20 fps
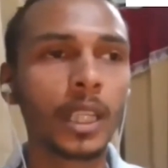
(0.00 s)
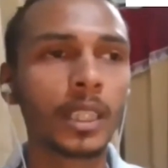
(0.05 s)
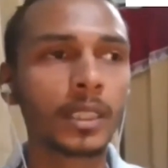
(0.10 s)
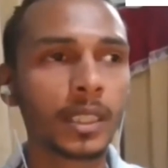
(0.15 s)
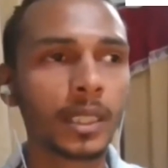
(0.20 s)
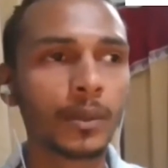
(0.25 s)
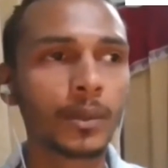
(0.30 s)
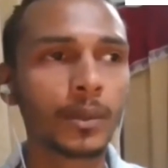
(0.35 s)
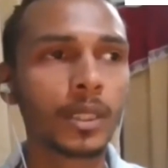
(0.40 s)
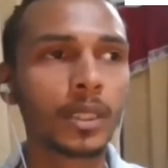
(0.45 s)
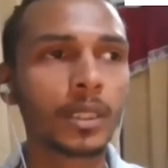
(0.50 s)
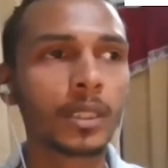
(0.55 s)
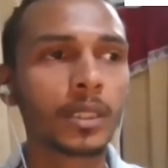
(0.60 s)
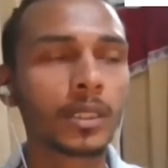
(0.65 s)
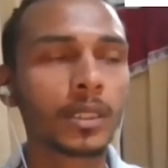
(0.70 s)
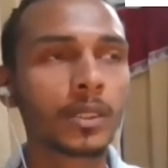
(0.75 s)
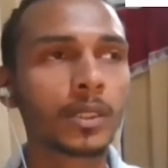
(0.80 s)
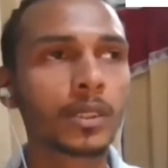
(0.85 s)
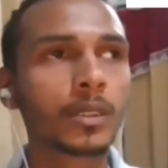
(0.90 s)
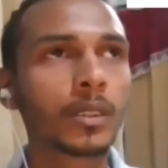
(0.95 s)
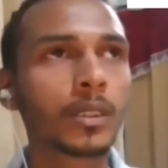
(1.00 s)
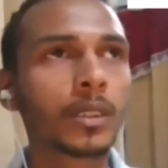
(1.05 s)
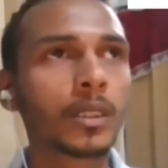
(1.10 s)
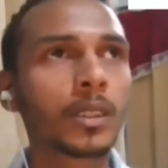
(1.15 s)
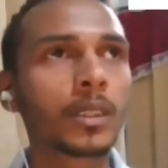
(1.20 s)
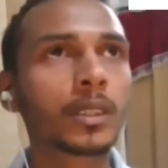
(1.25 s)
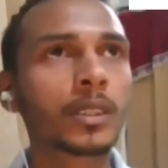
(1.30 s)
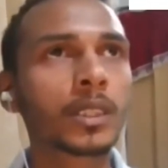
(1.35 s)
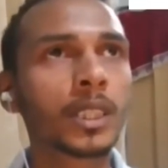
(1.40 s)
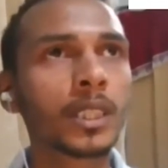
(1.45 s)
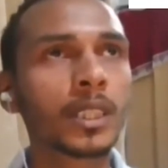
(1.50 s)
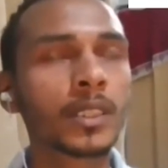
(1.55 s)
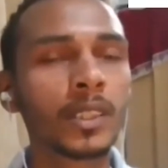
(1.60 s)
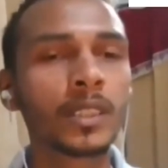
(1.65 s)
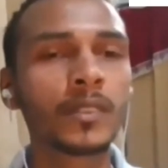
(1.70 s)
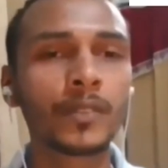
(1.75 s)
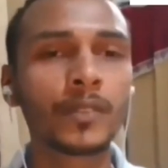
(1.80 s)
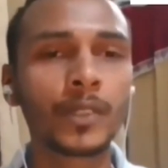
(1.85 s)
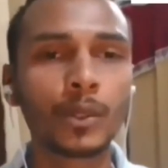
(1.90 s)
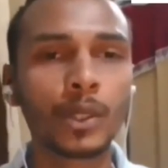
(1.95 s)
I sit
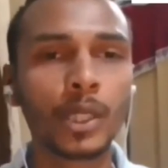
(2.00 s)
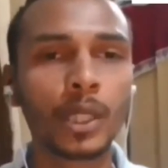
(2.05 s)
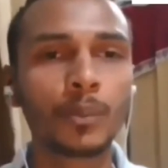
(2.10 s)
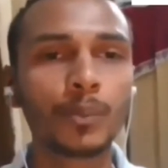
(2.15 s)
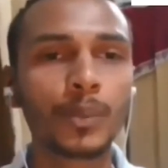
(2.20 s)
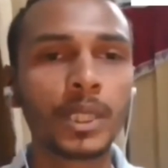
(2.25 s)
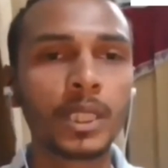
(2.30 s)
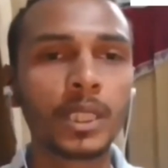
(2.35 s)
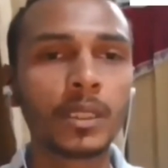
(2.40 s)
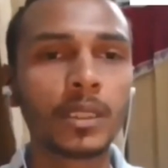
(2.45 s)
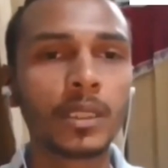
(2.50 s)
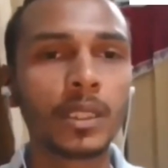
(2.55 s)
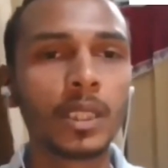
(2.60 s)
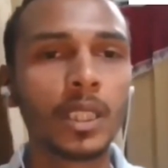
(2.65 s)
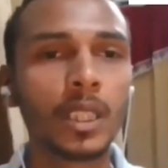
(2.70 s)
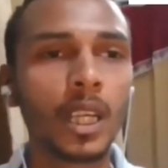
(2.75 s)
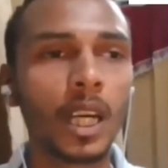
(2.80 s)
in few companies,